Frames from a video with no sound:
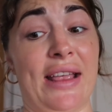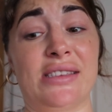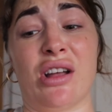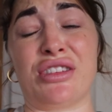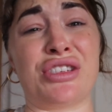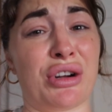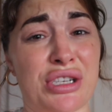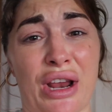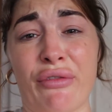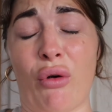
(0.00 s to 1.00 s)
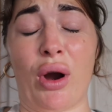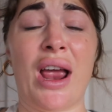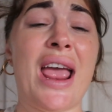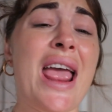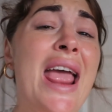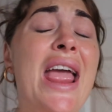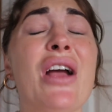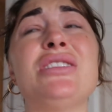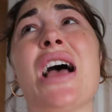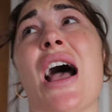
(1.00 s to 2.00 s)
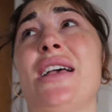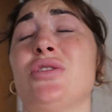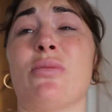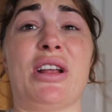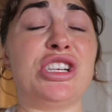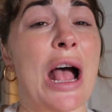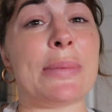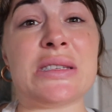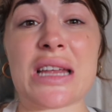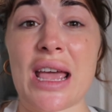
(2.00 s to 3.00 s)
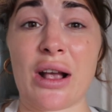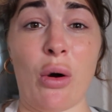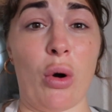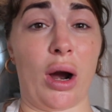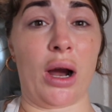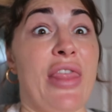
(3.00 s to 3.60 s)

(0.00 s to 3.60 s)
He's not searching for hair ties or my chapstick or